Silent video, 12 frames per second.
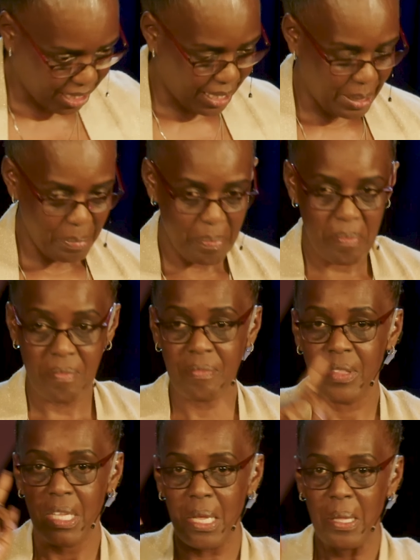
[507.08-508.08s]
a car.
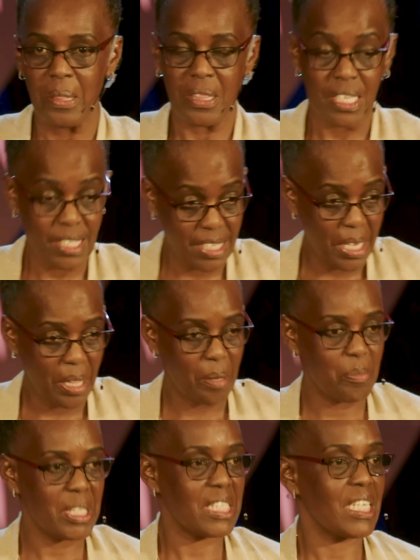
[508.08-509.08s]
This year, the
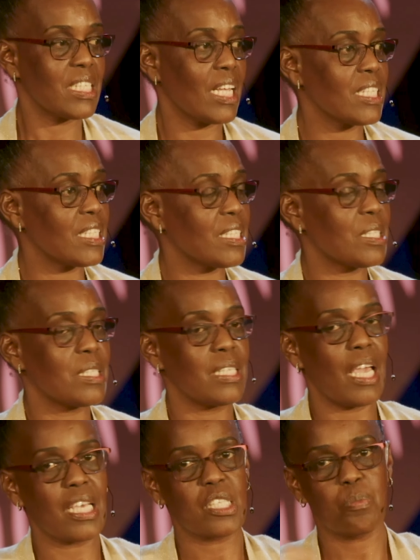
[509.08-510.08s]
business
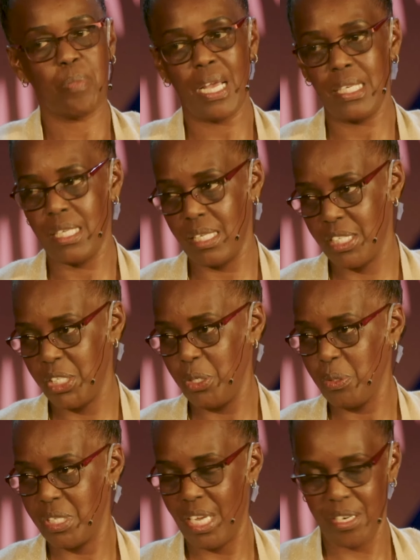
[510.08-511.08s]
has expanded,
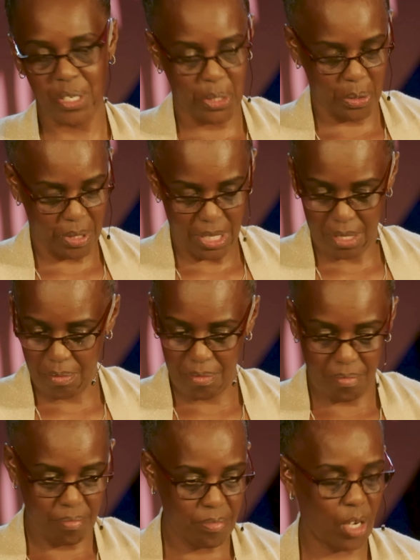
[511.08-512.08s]
new territories,
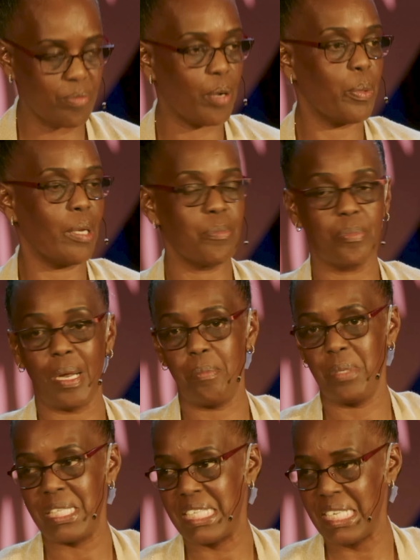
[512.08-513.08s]
overwhelmed by
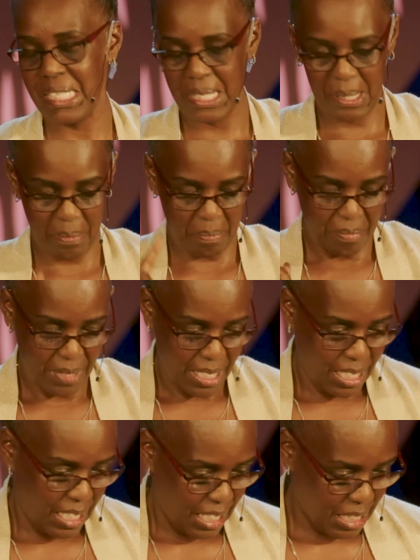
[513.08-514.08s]
business.
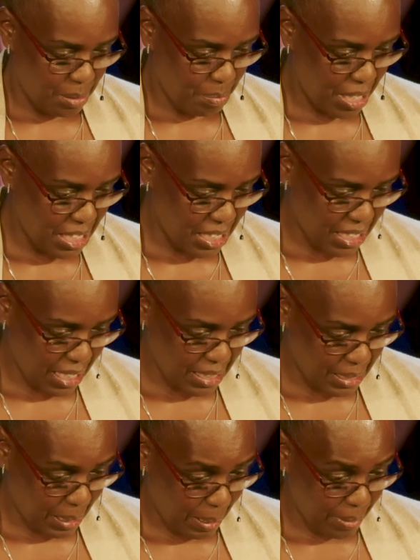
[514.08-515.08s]
It means
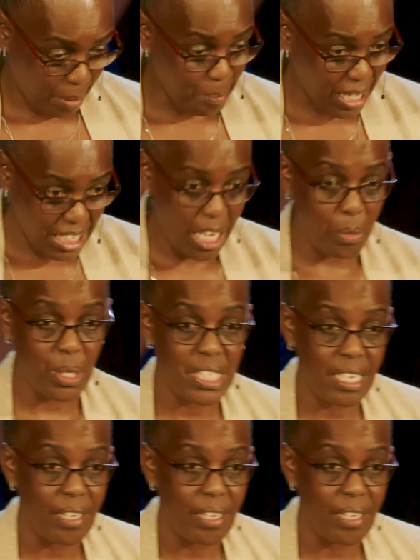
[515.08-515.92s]
that the money I was